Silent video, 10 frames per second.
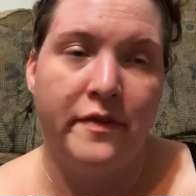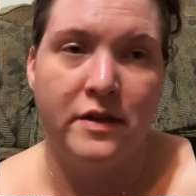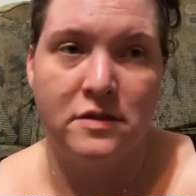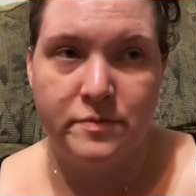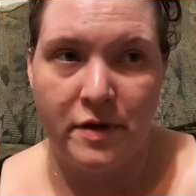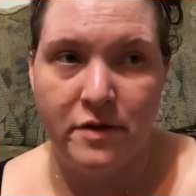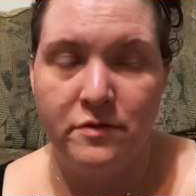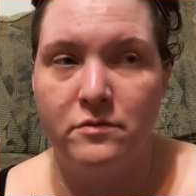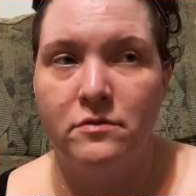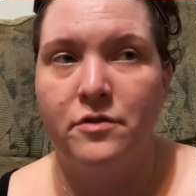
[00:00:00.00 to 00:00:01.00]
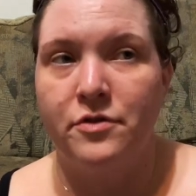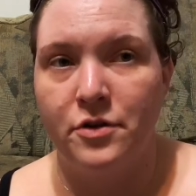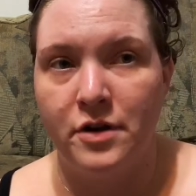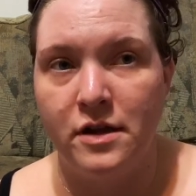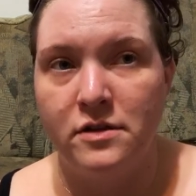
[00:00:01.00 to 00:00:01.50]
and then spent the
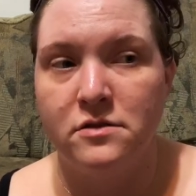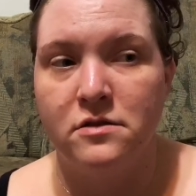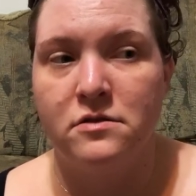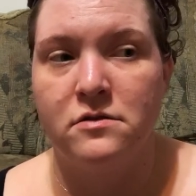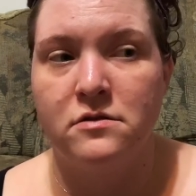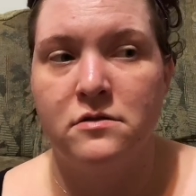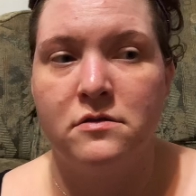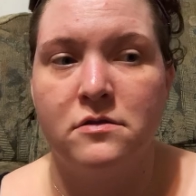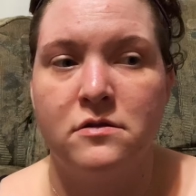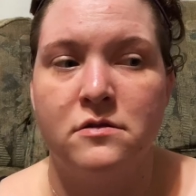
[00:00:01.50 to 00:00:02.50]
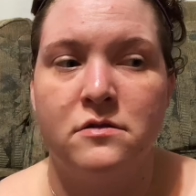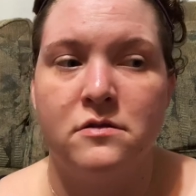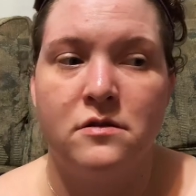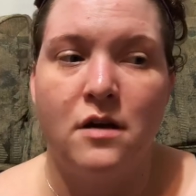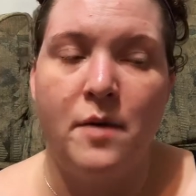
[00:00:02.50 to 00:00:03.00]
30s
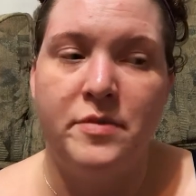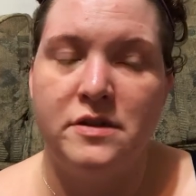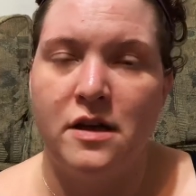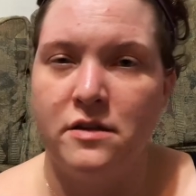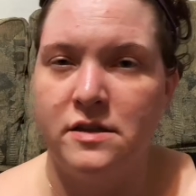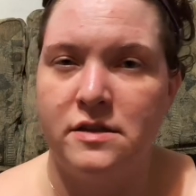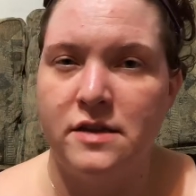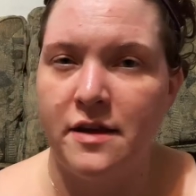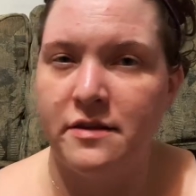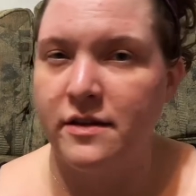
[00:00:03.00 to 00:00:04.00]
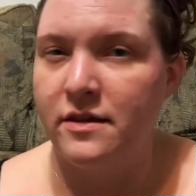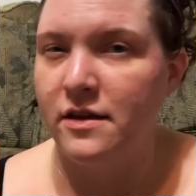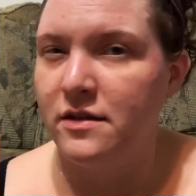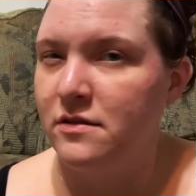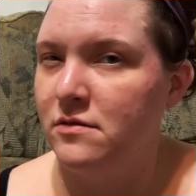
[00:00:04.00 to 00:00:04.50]
up until his death, I
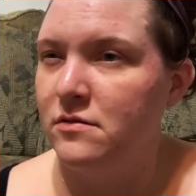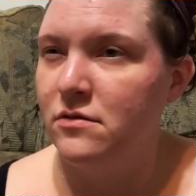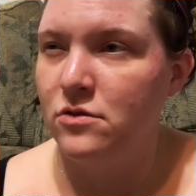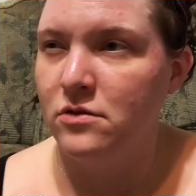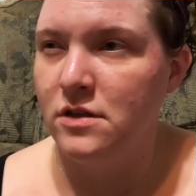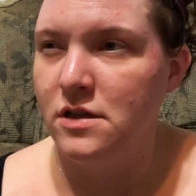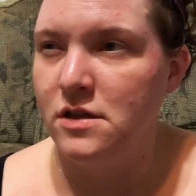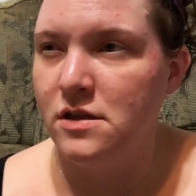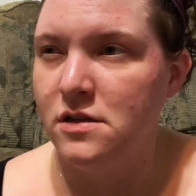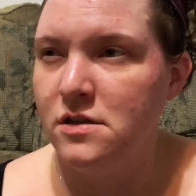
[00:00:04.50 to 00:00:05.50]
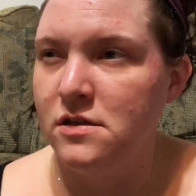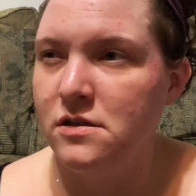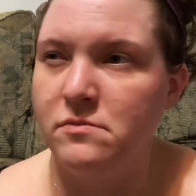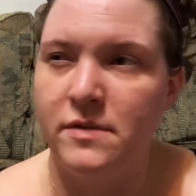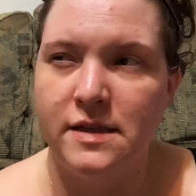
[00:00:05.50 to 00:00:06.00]
think in the
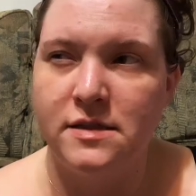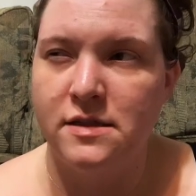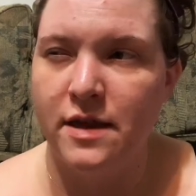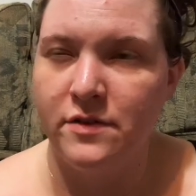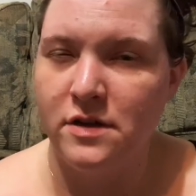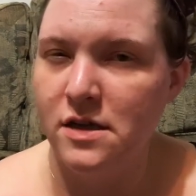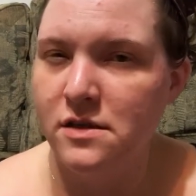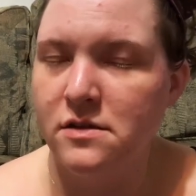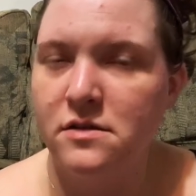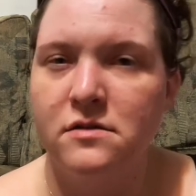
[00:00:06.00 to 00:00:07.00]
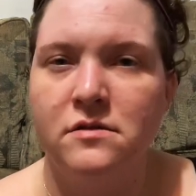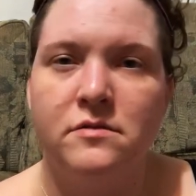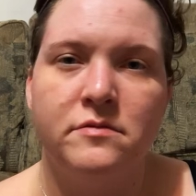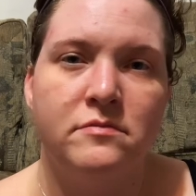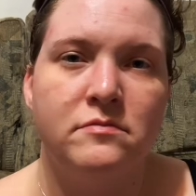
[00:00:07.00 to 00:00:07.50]
early mid 70s,
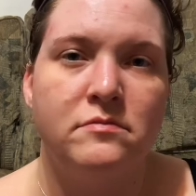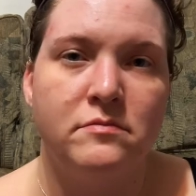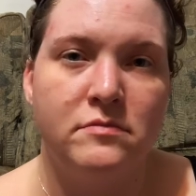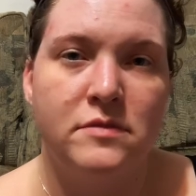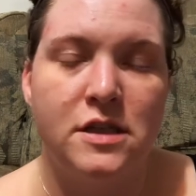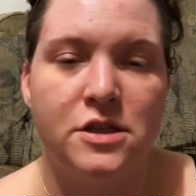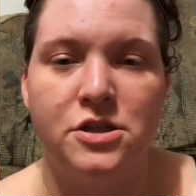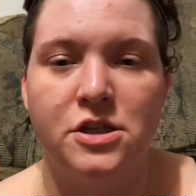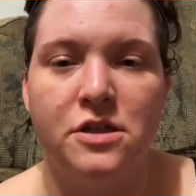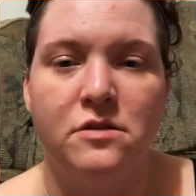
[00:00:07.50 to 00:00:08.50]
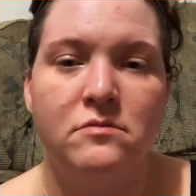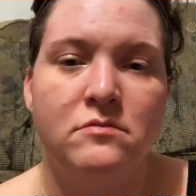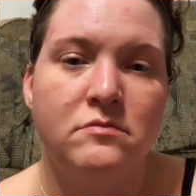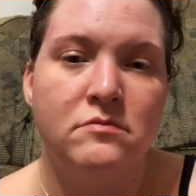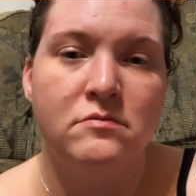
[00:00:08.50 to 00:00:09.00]
teaching
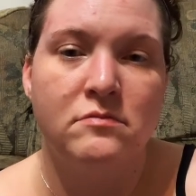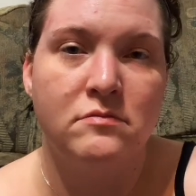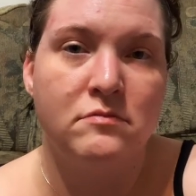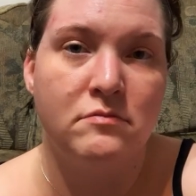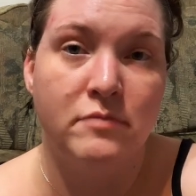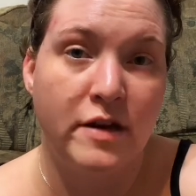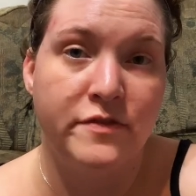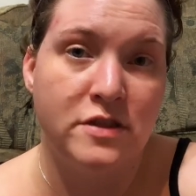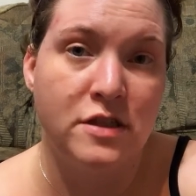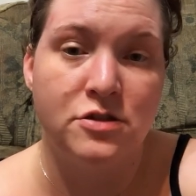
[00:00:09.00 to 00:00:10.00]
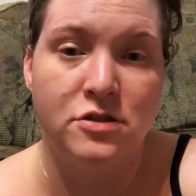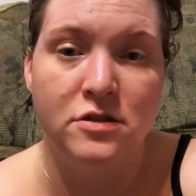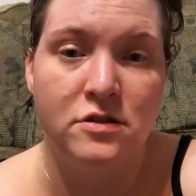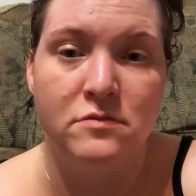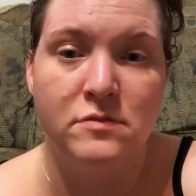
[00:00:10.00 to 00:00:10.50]

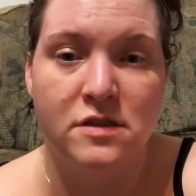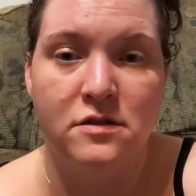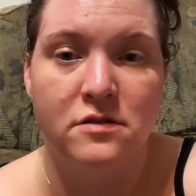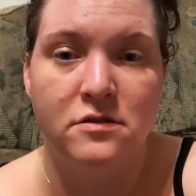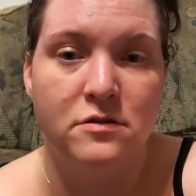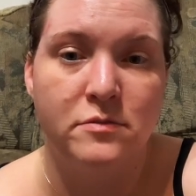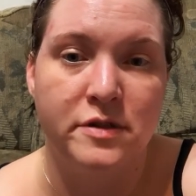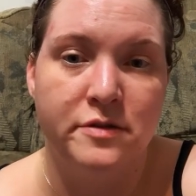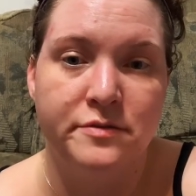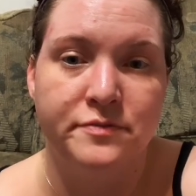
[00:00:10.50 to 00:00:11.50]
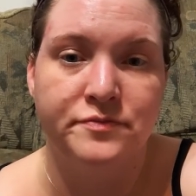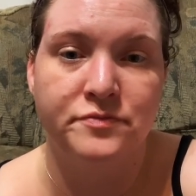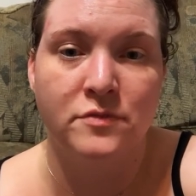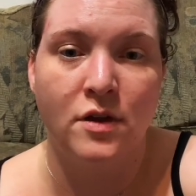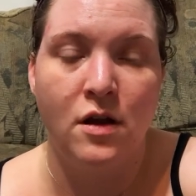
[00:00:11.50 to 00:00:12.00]
manifestation and mysticism and
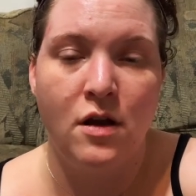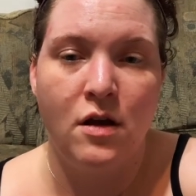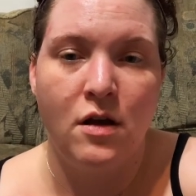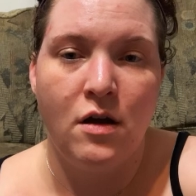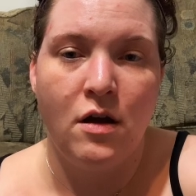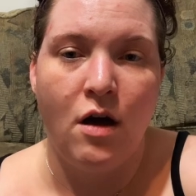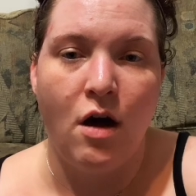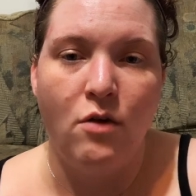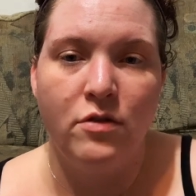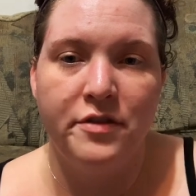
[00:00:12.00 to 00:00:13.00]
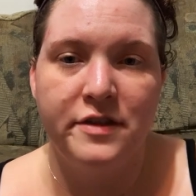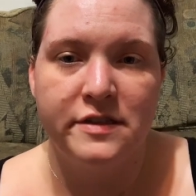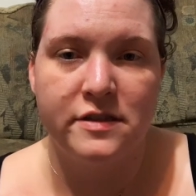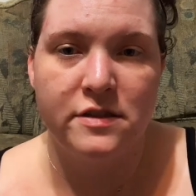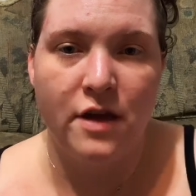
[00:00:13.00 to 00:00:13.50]
all of
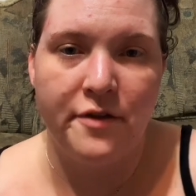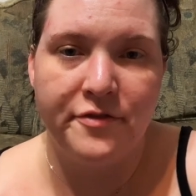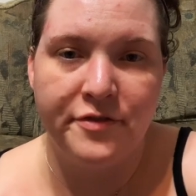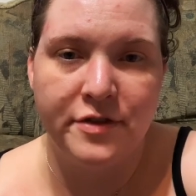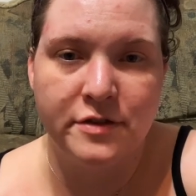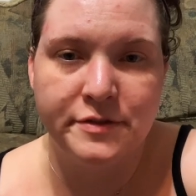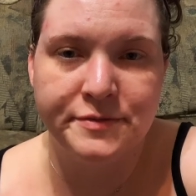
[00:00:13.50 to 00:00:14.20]
this stuff.